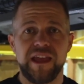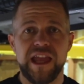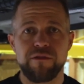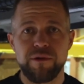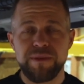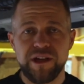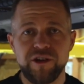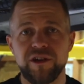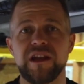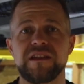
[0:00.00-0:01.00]
it would be a
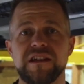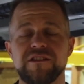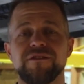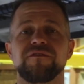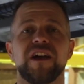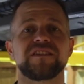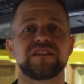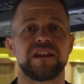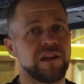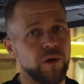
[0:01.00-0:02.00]
good idea to invest
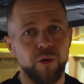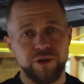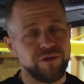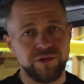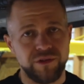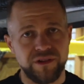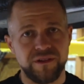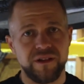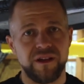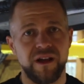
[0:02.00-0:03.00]
in an oil cooler.
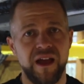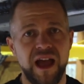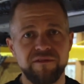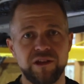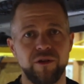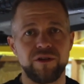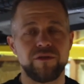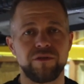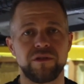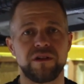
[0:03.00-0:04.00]
Having an oil
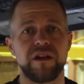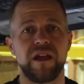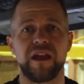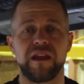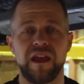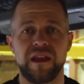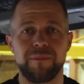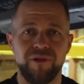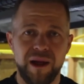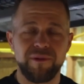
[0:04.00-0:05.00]
cooler and a
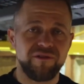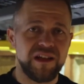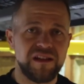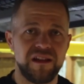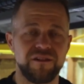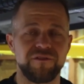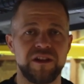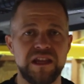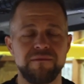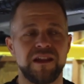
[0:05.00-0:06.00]
proper radiator for
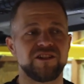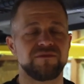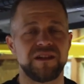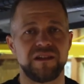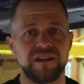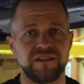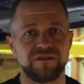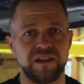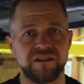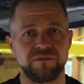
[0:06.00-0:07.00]
heat management
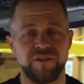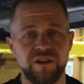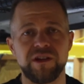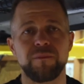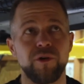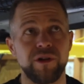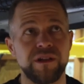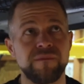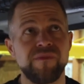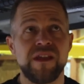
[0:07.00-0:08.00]
is very
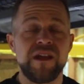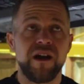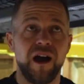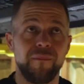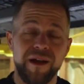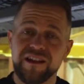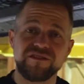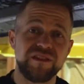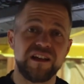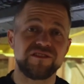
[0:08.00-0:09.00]
important. My
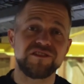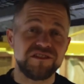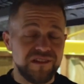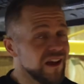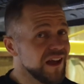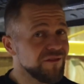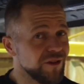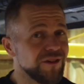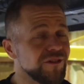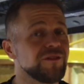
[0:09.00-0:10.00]
S2000 does not have an
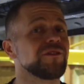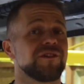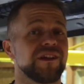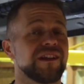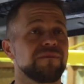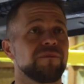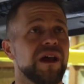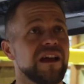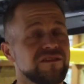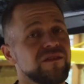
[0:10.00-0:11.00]
oil cooler in it,
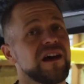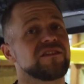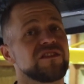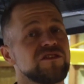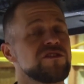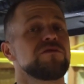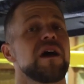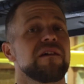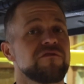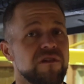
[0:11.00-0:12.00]
but S2000s do
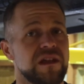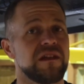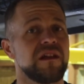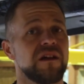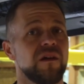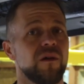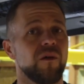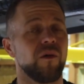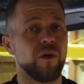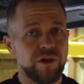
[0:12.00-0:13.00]
have great
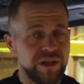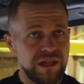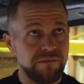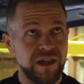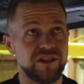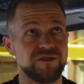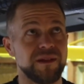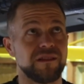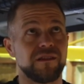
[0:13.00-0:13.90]
oil heat management.